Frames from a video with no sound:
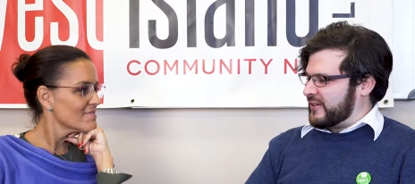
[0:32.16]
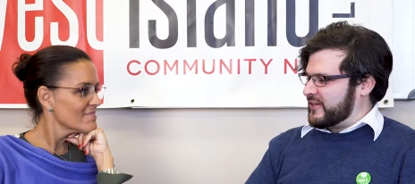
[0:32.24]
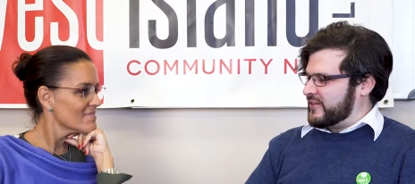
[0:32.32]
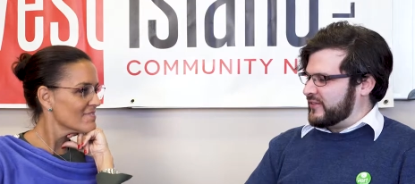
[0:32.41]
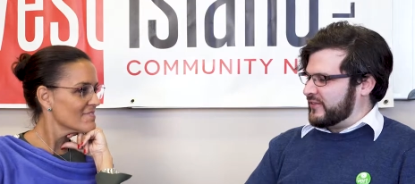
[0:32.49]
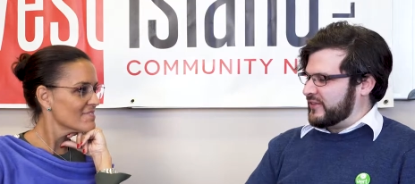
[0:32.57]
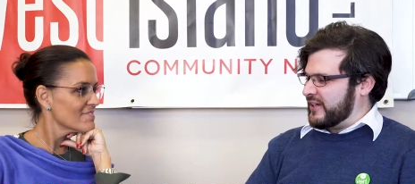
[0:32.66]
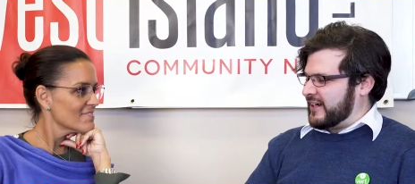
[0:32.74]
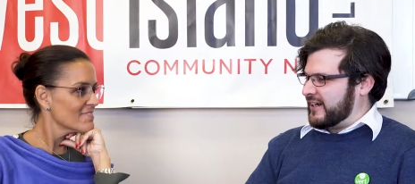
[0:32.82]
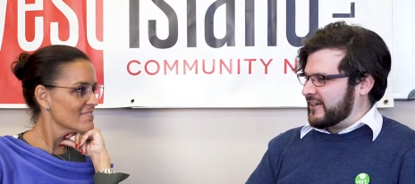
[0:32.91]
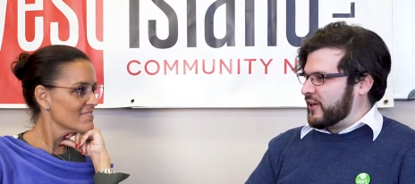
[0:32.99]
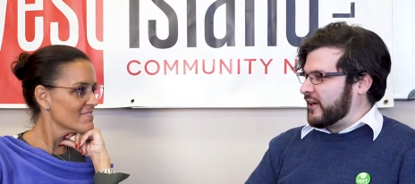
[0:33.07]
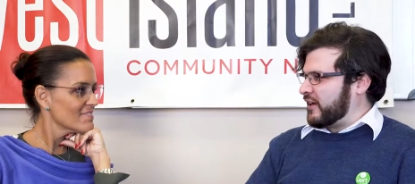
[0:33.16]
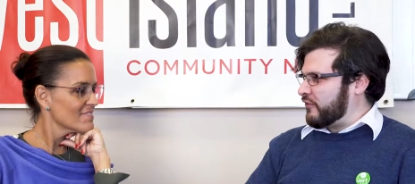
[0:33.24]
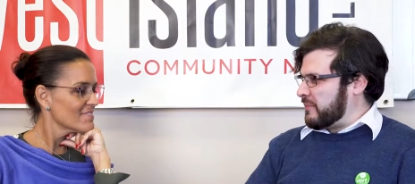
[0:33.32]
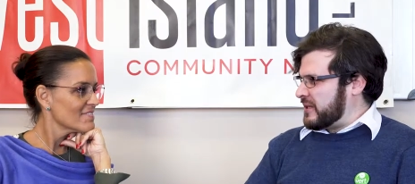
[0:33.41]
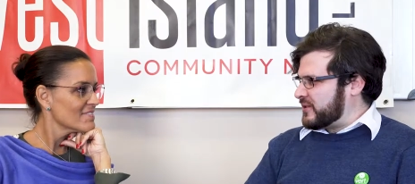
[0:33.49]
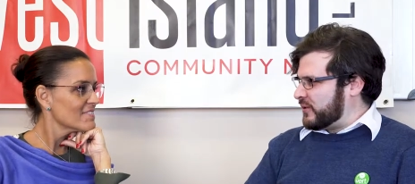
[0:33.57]
Speaker 1: of uh, non
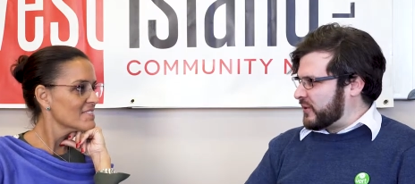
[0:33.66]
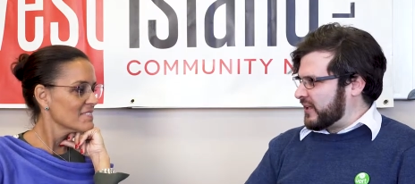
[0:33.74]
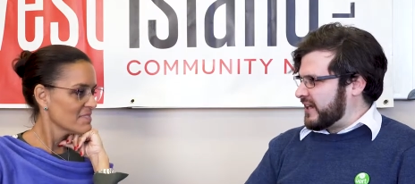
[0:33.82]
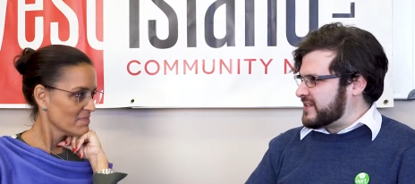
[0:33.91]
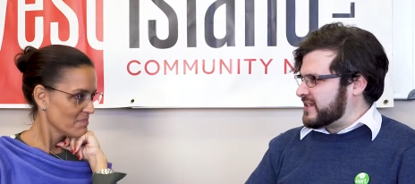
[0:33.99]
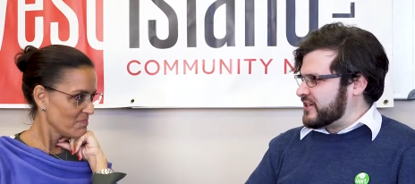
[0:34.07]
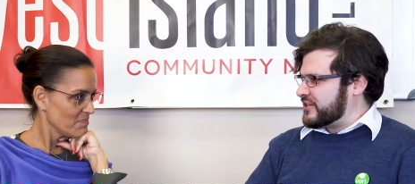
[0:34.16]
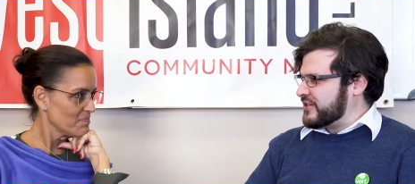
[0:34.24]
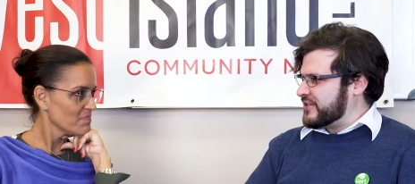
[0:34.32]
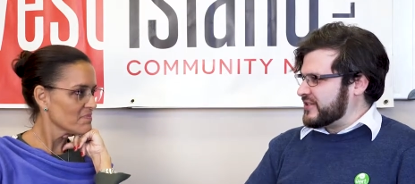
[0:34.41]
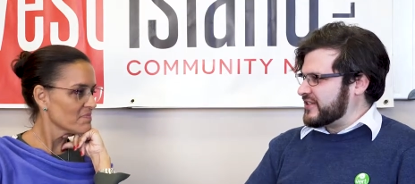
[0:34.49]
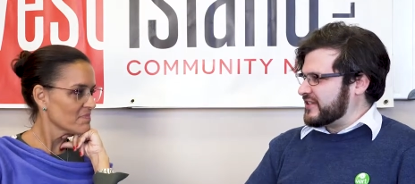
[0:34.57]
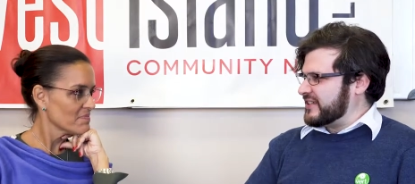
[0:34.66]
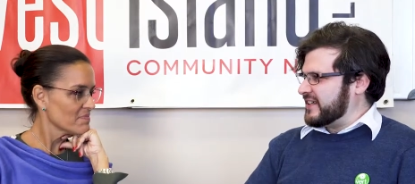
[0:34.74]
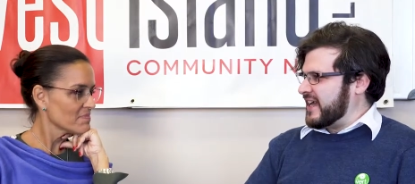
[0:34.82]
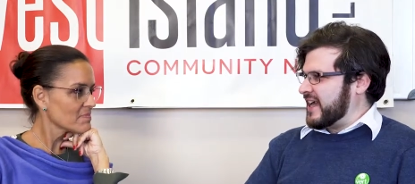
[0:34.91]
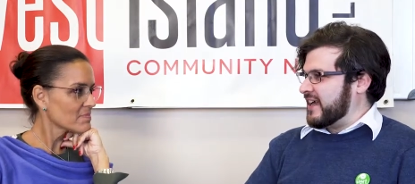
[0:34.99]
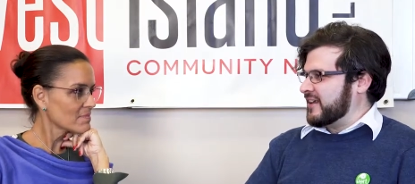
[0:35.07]
governmental organizations,
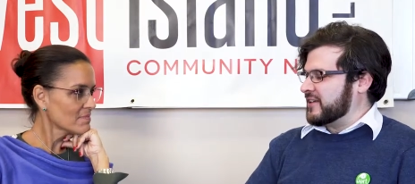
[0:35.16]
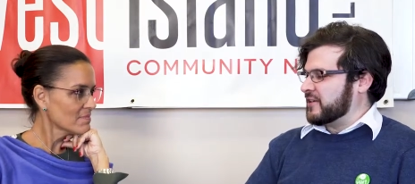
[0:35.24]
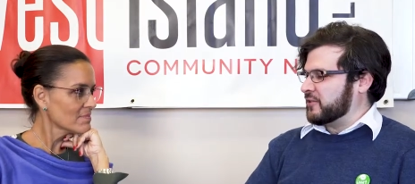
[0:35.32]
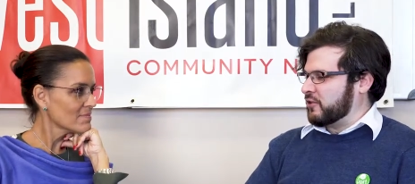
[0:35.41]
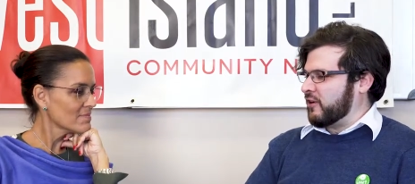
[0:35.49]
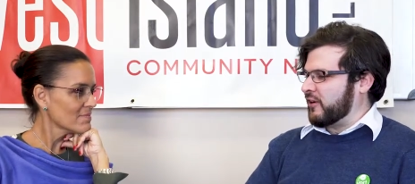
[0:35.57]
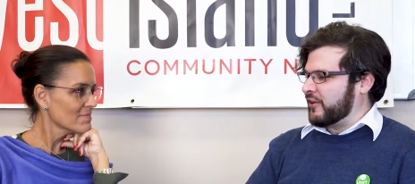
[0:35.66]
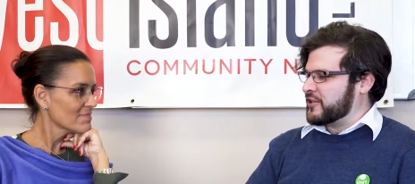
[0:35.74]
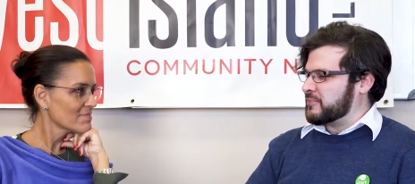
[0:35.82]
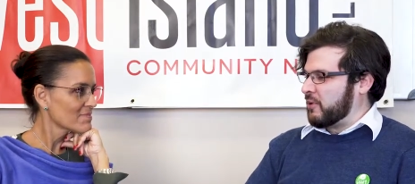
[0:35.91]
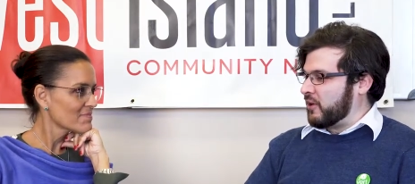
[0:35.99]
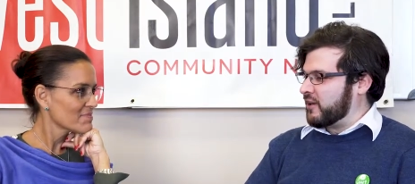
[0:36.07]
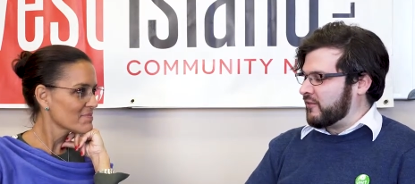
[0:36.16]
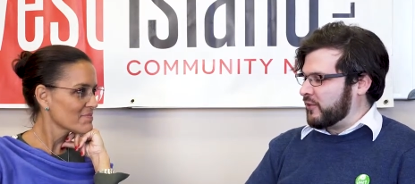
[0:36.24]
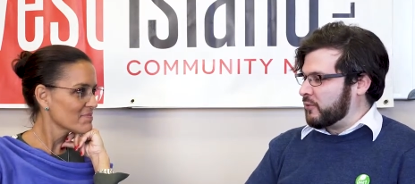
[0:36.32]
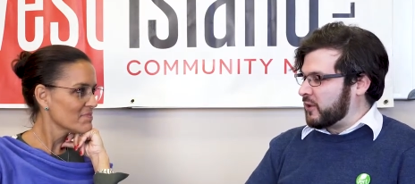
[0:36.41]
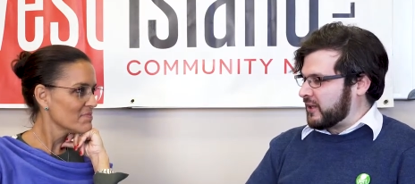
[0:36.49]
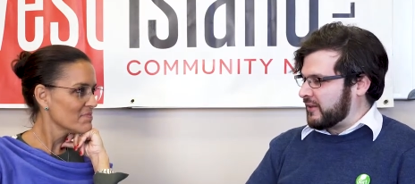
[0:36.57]
and a large part
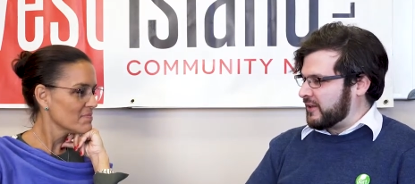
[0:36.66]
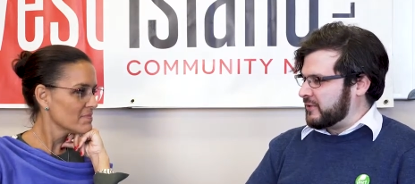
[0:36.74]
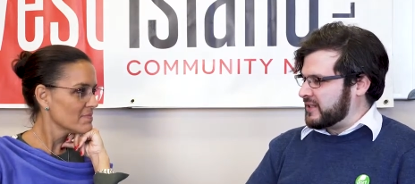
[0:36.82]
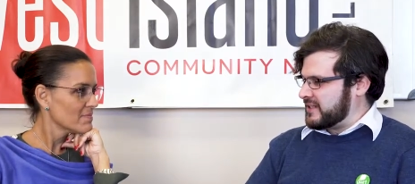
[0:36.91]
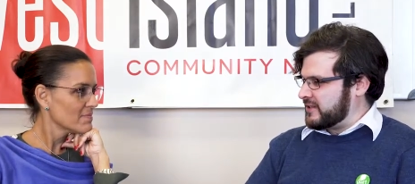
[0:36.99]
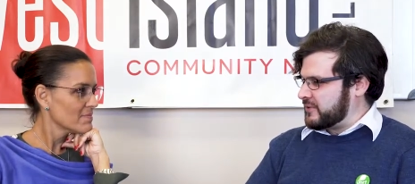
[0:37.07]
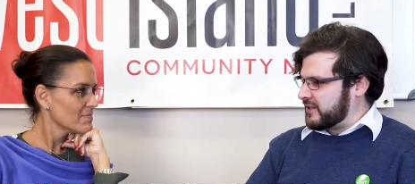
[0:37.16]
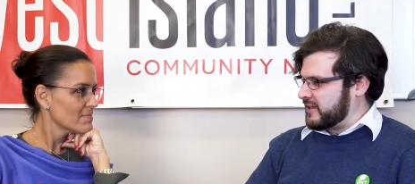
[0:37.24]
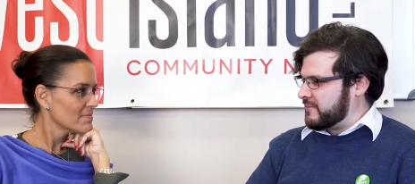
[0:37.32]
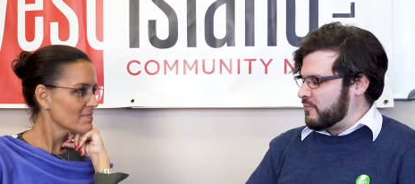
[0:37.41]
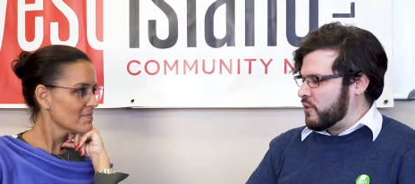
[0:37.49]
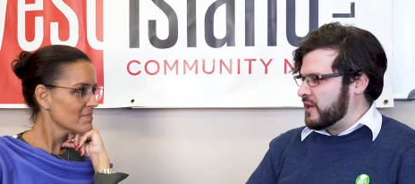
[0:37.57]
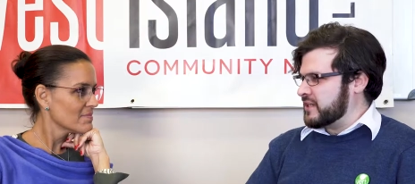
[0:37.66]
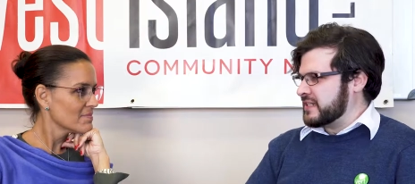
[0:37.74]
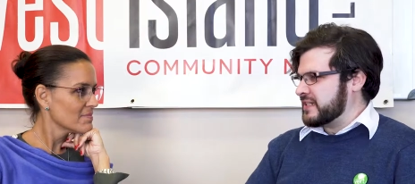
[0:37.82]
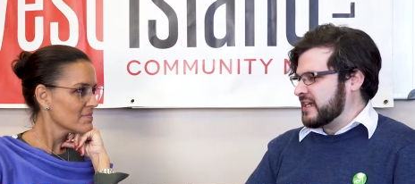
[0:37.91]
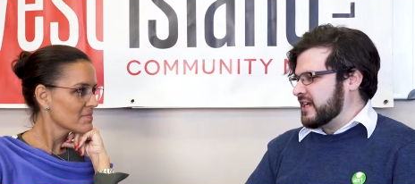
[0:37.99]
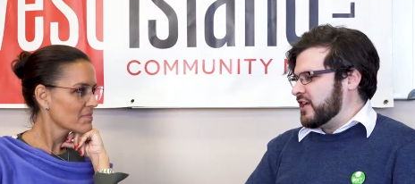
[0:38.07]
of the work that we did with them
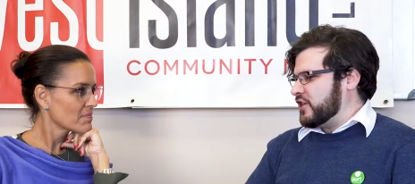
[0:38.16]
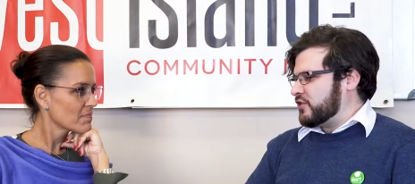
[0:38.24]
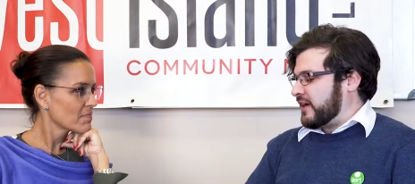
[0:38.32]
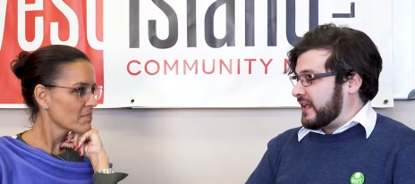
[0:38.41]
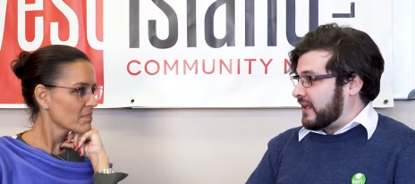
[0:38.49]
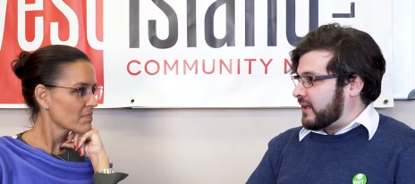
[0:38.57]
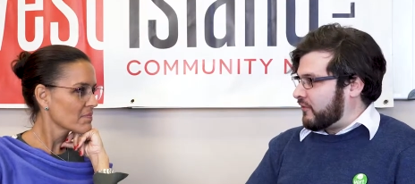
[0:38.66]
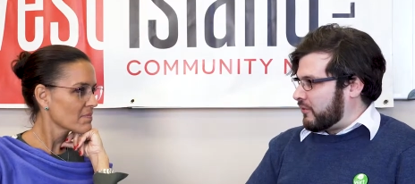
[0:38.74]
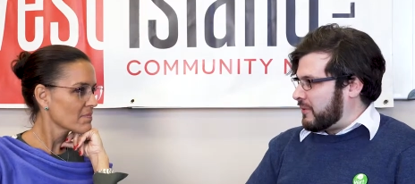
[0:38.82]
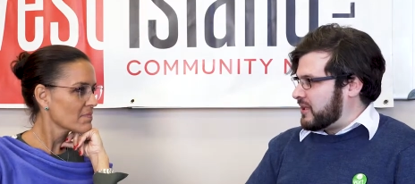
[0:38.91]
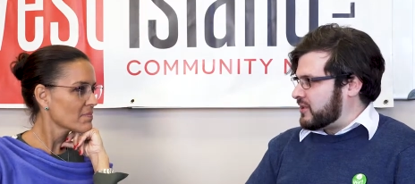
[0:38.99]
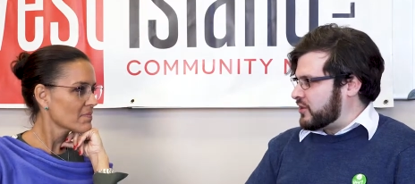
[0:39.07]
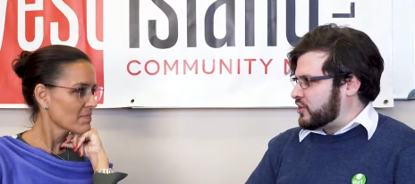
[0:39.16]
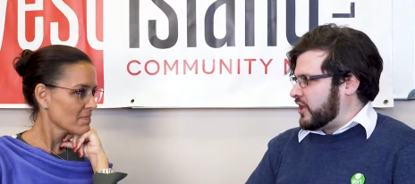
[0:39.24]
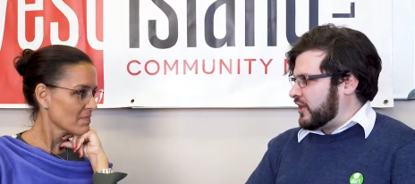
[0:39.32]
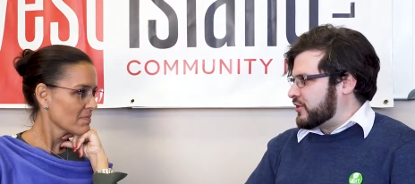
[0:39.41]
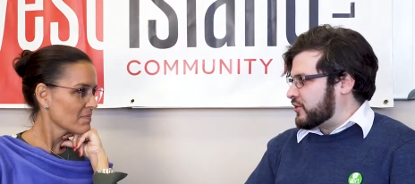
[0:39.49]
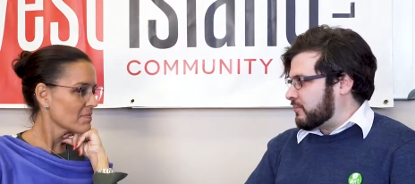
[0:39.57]
was trying to get government to
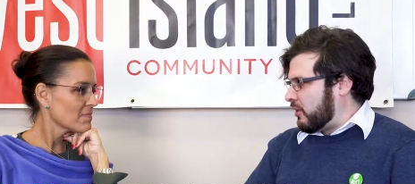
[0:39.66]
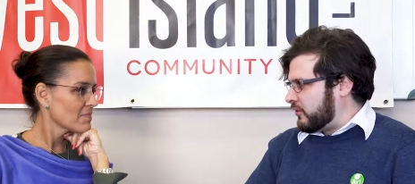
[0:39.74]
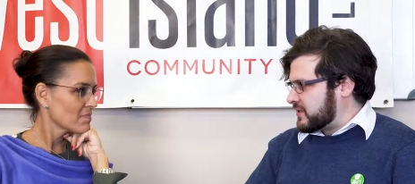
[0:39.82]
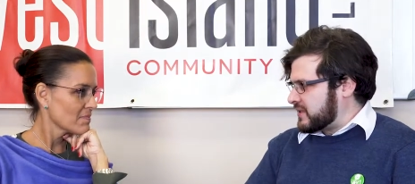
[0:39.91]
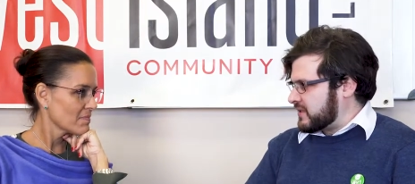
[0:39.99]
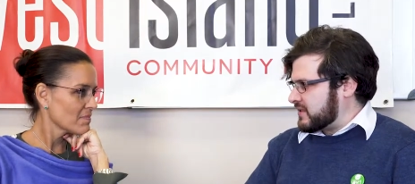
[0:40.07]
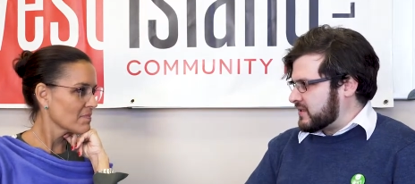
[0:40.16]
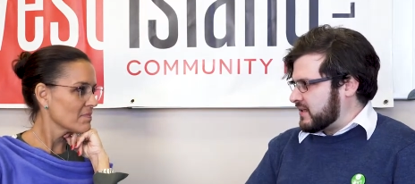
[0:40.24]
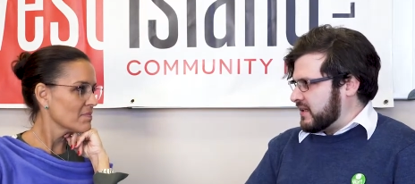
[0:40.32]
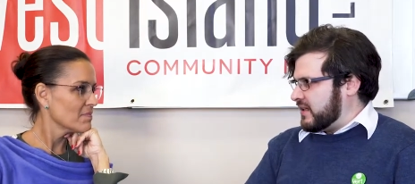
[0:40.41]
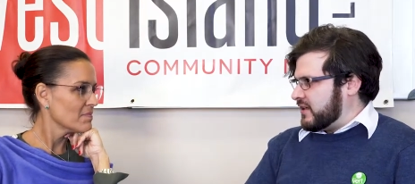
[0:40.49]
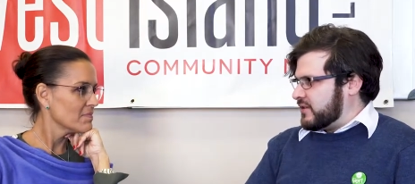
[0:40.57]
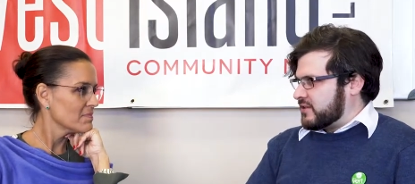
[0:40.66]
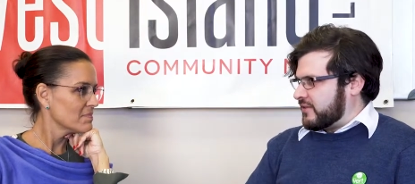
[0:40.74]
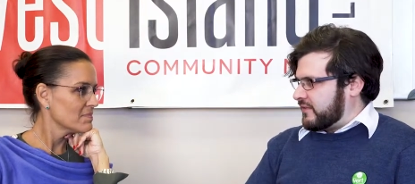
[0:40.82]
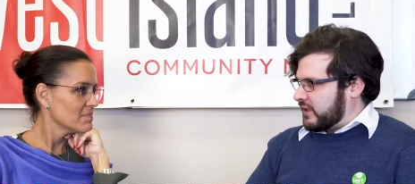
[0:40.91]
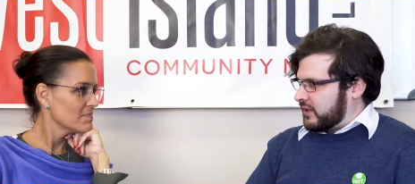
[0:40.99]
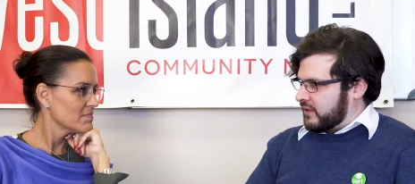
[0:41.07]
change their policies.
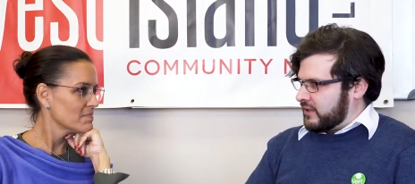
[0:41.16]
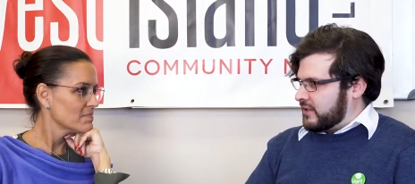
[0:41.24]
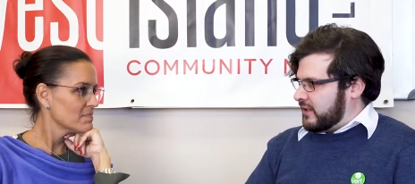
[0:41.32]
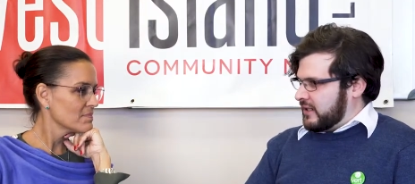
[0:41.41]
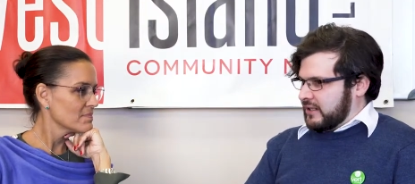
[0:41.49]
So I figured,